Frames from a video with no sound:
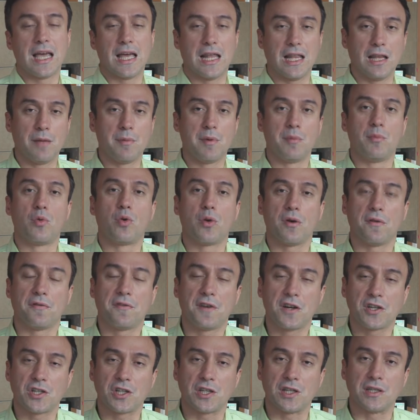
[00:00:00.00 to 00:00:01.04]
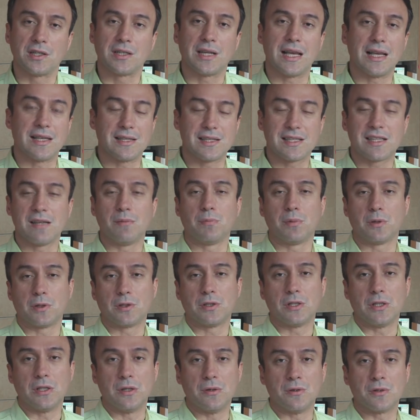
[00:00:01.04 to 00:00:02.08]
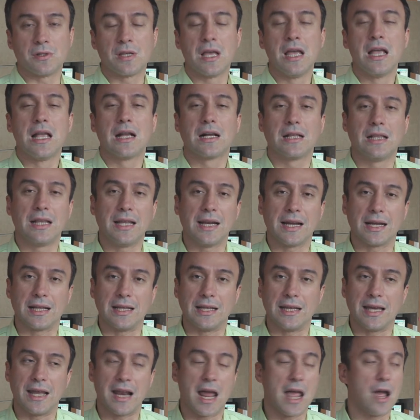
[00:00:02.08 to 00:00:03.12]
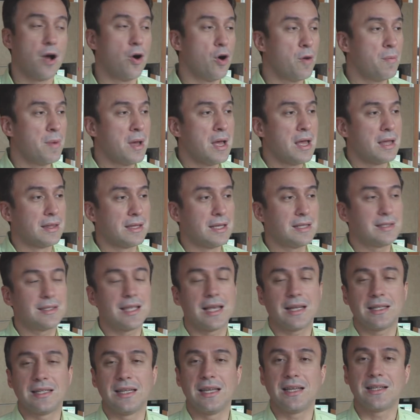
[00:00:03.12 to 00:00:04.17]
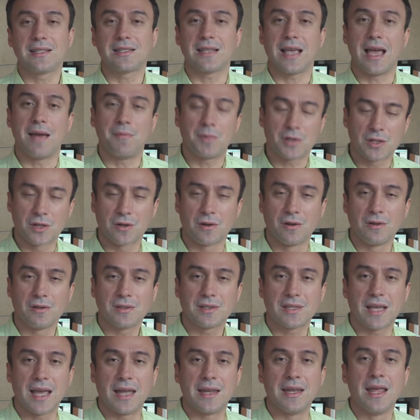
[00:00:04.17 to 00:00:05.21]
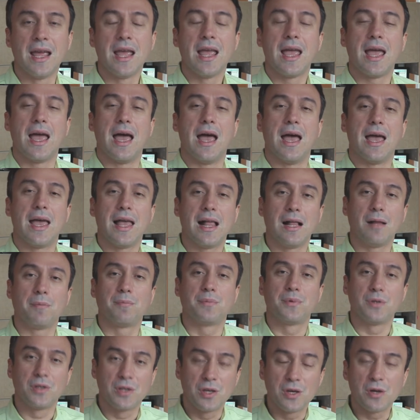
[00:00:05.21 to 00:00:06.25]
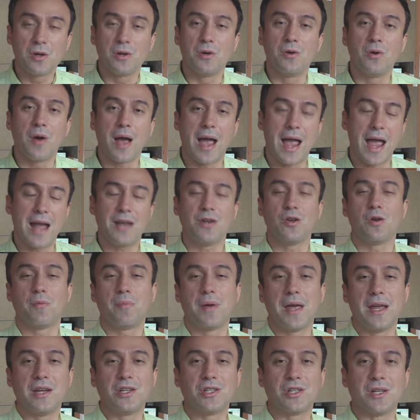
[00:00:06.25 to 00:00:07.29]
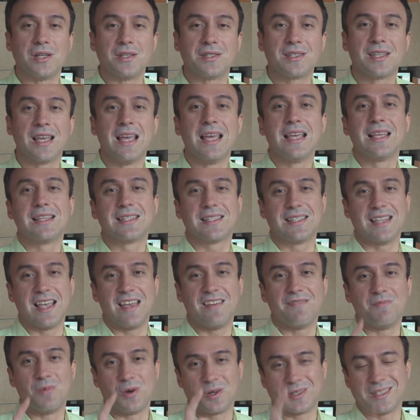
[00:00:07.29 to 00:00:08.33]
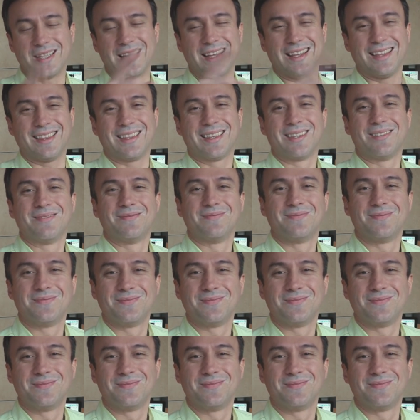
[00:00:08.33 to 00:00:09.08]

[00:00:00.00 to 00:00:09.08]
a little bit more efficient and simpler to use clinically. And I hope these techniques and materials can help you and your patients save more teeth.